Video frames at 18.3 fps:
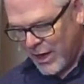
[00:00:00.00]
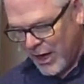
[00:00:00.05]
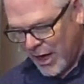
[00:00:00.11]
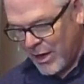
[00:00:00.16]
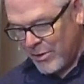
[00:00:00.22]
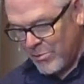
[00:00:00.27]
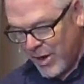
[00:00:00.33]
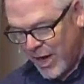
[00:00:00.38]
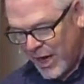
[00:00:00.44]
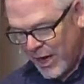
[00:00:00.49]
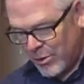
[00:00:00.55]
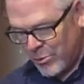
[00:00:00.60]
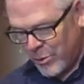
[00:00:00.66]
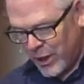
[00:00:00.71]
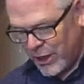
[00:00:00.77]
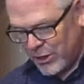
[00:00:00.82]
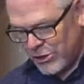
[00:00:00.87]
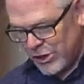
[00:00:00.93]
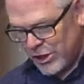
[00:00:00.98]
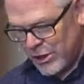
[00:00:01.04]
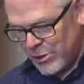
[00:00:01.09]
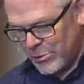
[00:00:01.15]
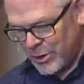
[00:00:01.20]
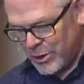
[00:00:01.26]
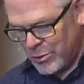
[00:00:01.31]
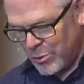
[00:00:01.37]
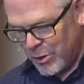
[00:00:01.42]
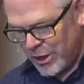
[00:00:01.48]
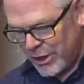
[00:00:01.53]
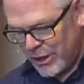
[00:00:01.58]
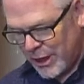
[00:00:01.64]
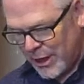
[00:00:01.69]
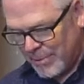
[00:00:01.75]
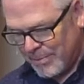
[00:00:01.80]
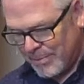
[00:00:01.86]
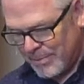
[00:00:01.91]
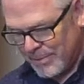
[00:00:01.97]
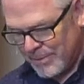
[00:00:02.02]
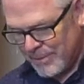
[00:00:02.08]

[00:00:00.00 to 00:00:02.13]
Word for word: had made while she was with them.